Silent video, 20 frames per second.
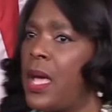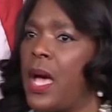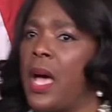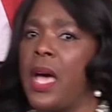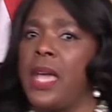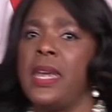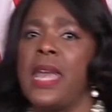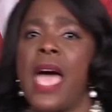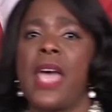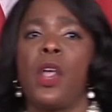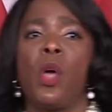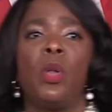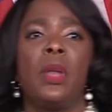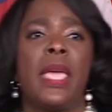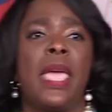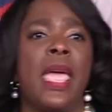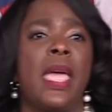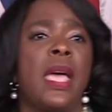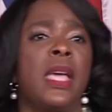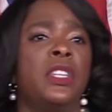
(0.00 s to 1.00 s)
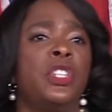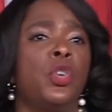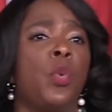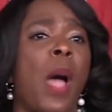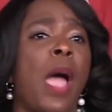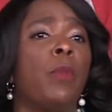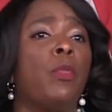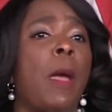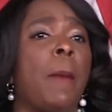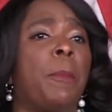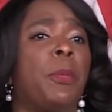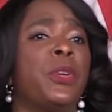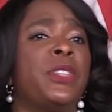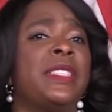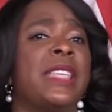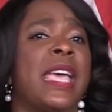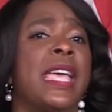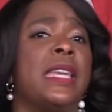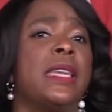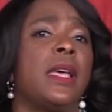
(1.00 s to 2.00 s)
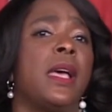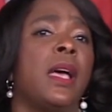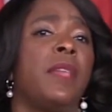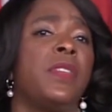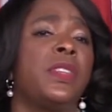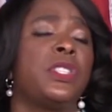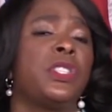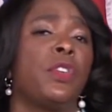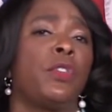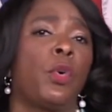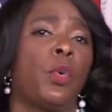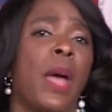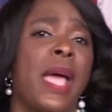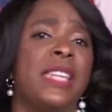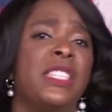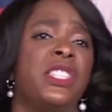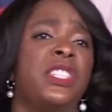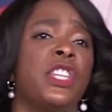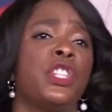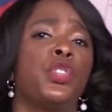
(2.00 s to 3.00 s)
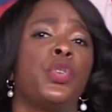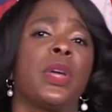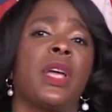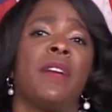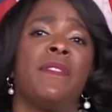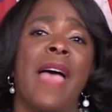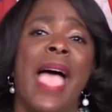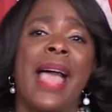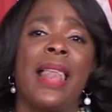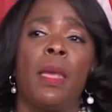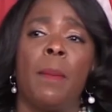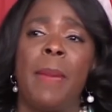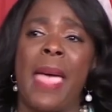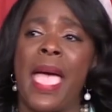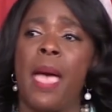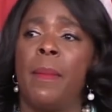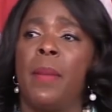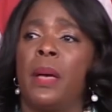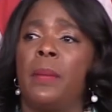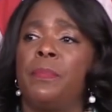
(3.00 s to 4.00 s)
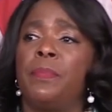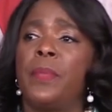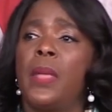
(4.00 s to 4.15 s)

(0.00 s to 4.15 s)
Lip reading: Not only do I represent the Civil Rights District of Alabama,